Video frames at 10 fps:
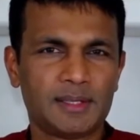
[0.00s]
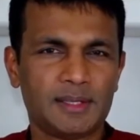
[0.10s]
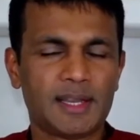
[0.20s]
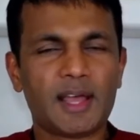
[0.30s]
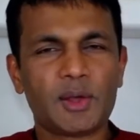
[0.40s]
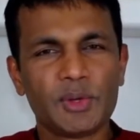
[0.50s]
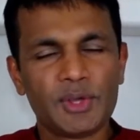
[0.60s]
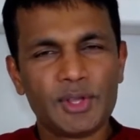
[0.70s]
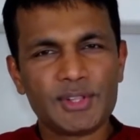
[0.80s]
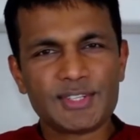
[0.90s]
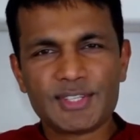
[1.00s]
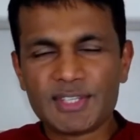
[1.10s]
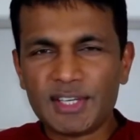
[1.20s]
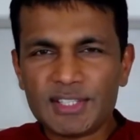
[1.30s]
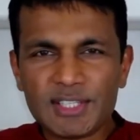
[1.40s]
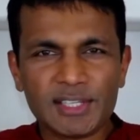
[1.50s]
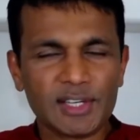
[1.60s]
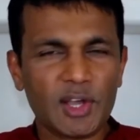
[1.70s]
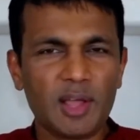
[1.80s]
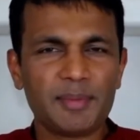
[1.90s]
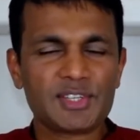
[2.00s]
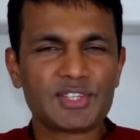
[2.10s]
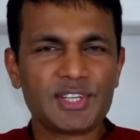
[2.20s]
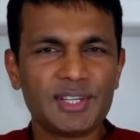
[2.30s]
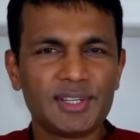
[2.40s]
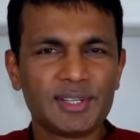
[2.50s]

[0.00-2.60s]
Now, this is an internal commentary,